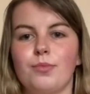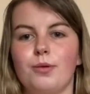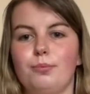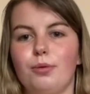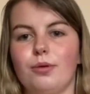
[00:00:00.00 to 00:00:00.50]

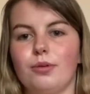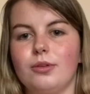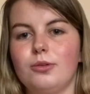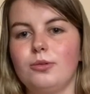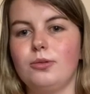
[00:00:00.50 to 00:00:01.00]
But
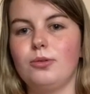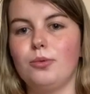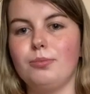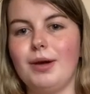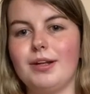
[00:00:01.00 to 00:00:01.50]
the
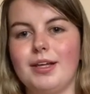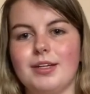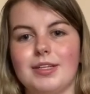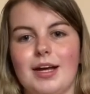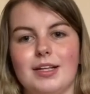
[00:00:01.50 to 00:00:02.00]
one bad thing is
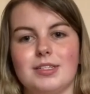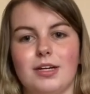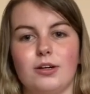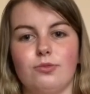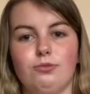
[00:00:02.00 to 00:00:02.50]
that it's
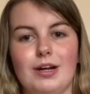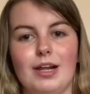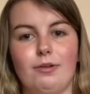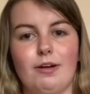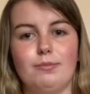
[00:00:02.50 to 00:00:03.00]
like really, like
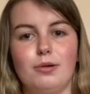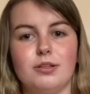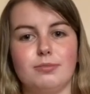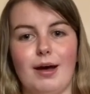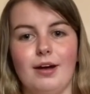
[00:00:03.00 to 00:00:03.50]
if I pull this
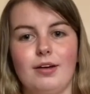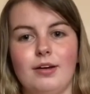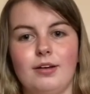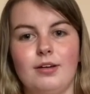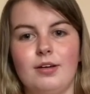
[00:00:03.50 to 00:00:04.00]
back,
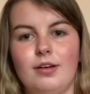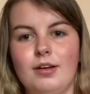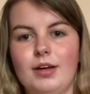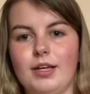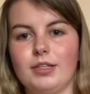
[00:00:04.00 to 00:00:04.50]

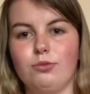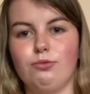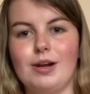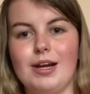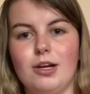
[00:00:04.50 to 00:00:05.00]
it's like
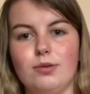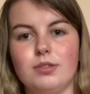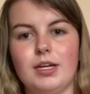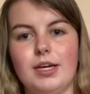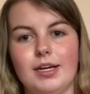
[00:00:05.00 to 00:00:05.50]
really loose
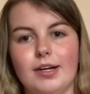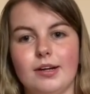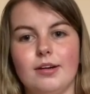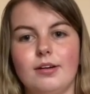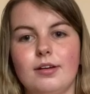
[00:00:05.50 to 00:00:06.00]
here.